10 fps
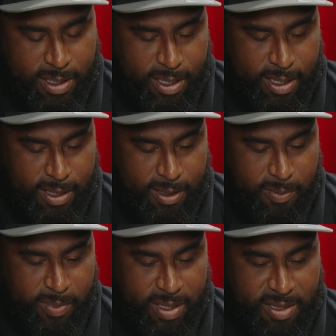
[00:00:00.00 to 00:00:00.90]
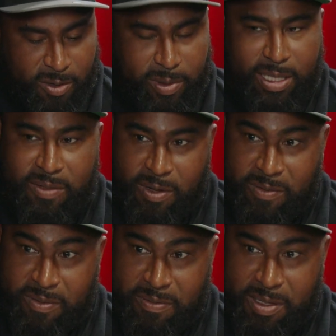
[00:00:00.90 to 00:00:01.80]
And so we live
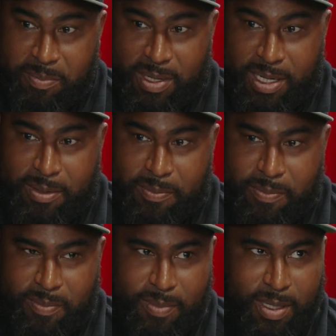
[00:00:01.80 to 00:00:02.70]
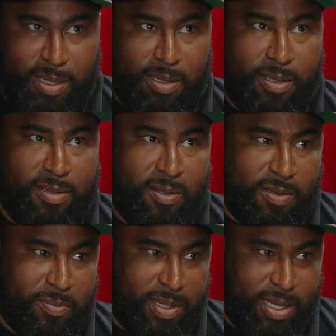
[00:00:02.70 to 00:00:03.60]
off the flip money. And so
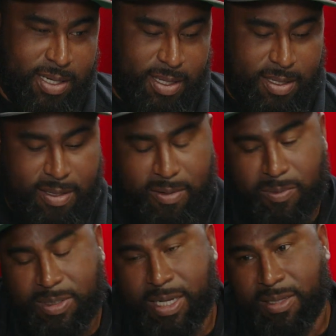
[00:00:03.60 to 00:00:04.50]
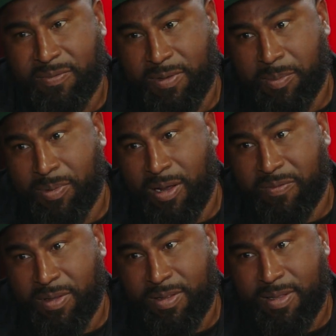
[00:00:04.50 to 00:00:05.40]
the plan is we'll take the flip
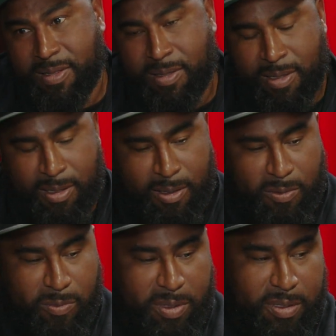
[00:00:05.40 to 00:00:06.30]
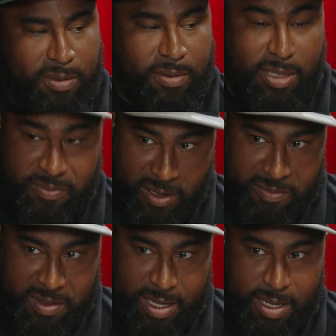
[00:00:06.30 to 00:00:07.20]
profits, we'll live
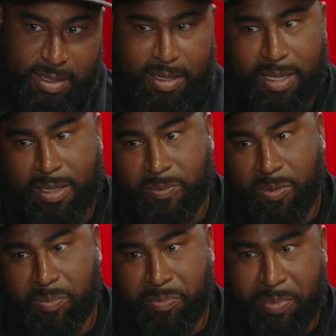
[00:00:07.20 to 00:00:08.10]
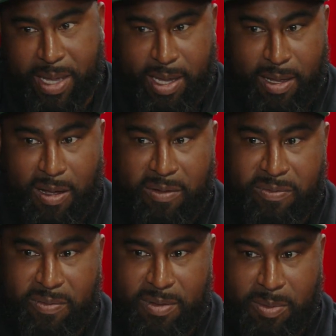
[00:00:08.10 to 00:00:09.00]
off of that, and then we'll pay
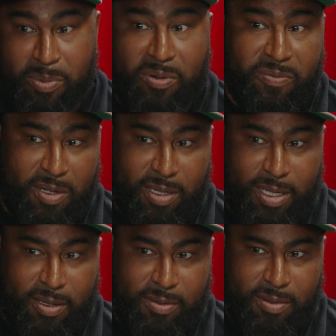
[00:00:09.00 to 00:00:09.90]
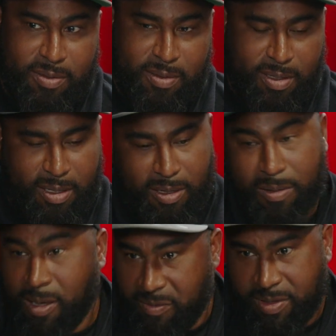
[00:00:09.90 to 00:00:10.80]
off the portfolio, you
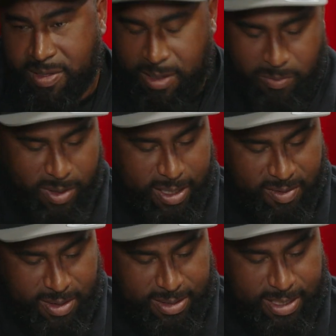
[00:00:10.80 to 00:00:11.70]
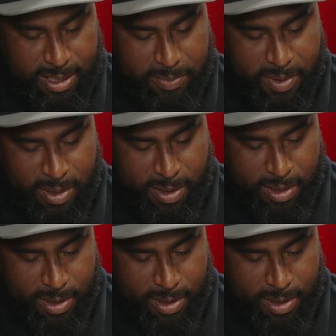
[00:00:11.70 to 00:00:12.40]
know, obviously one house at a time. Mm-hmm.